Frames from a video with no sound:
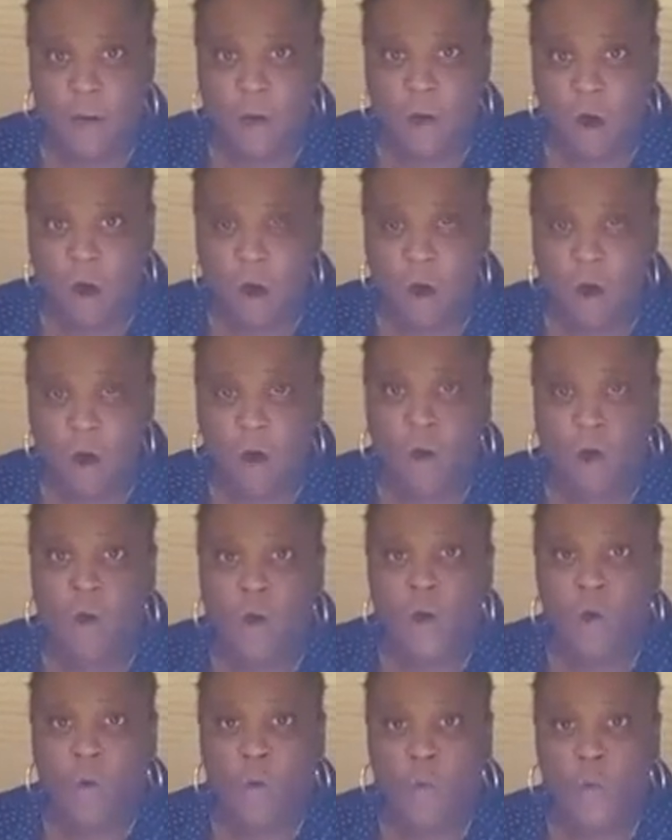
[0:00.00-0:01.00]
Hall,
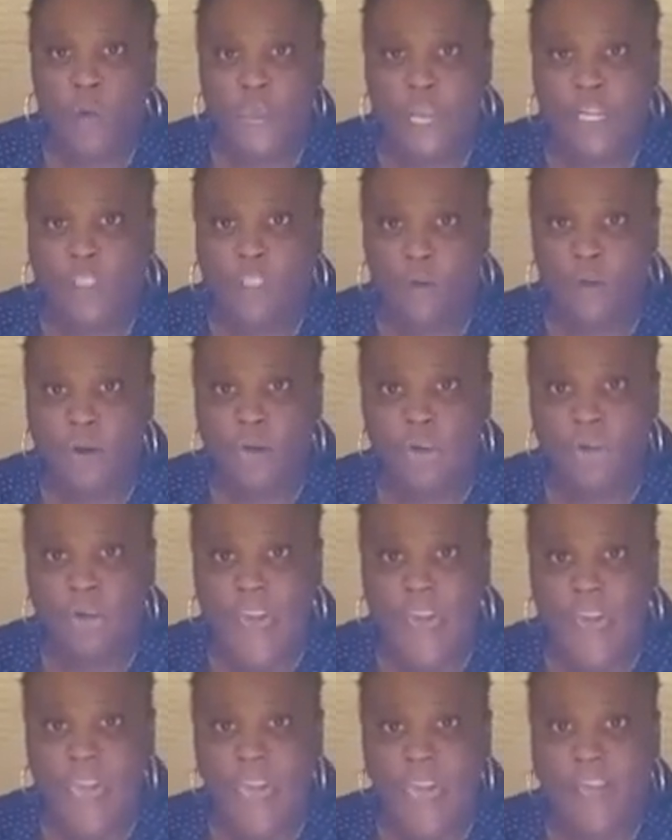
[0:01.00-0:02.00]
we do a
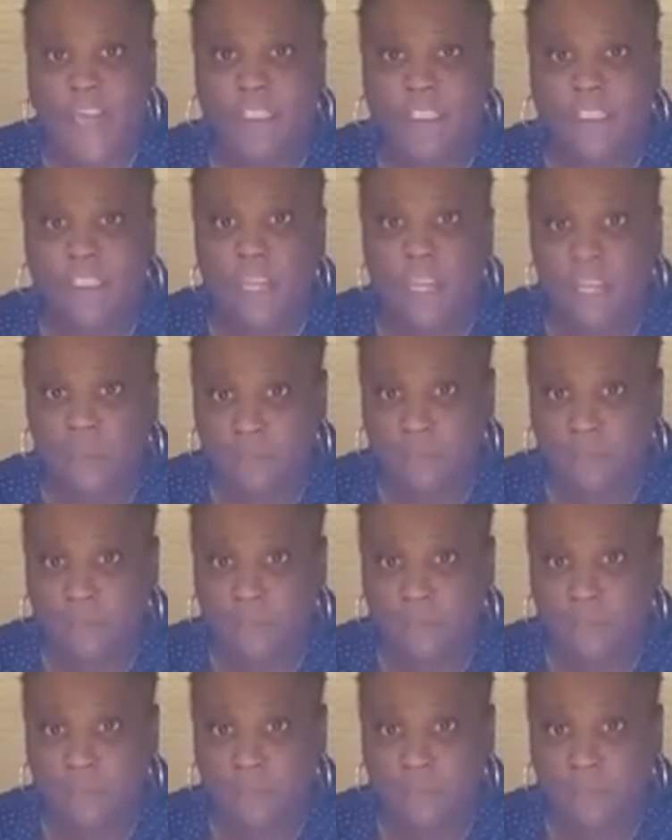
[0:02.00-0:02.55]
fast